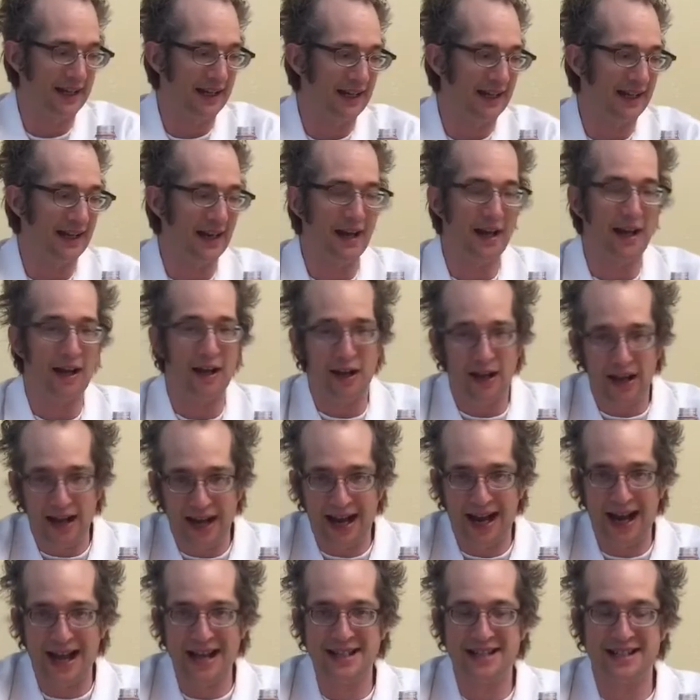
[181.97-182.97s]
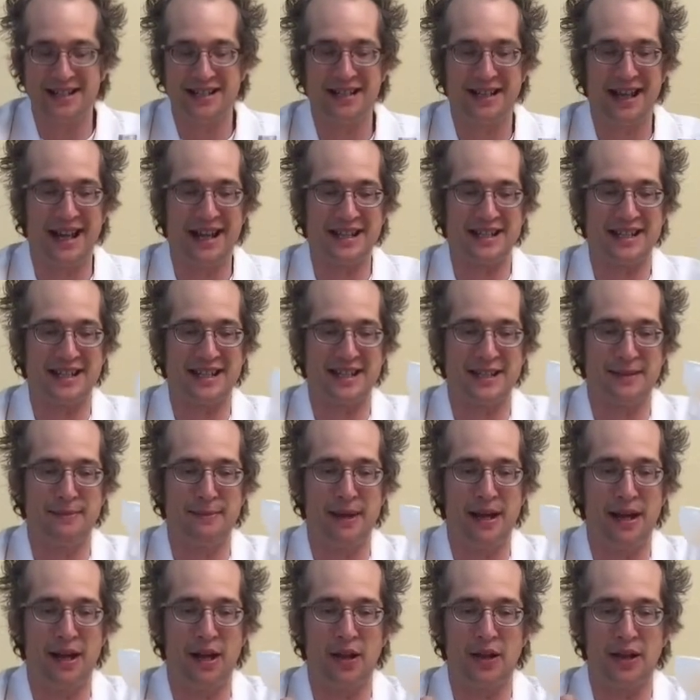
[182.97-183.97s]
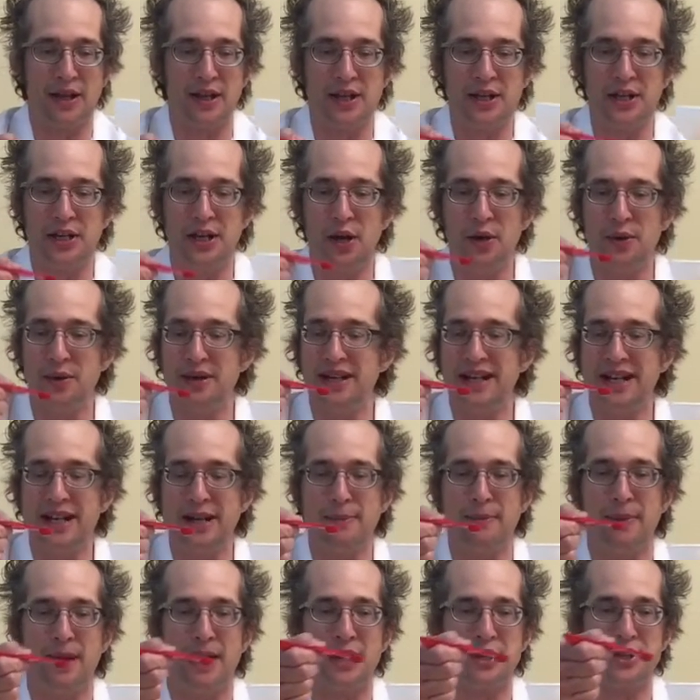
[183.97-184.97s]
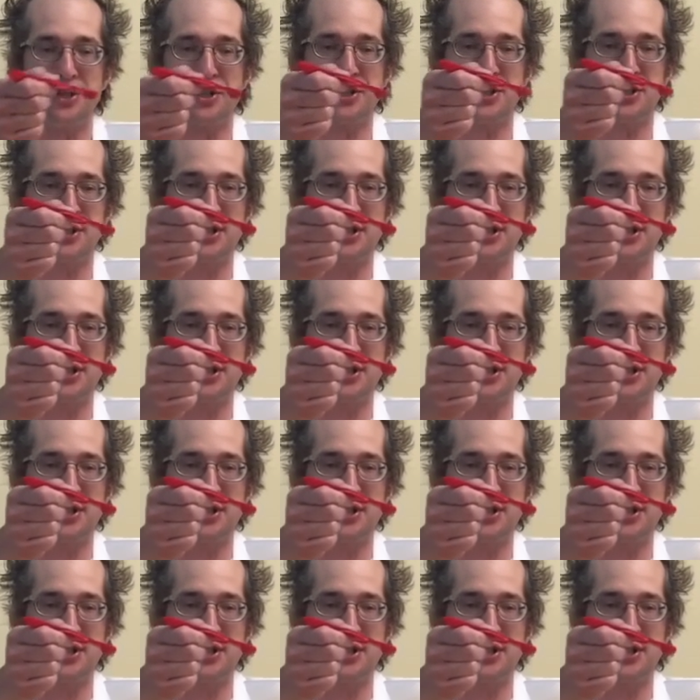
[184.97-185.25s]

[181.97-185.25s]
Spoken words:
It adds to that smell, and you don't need much.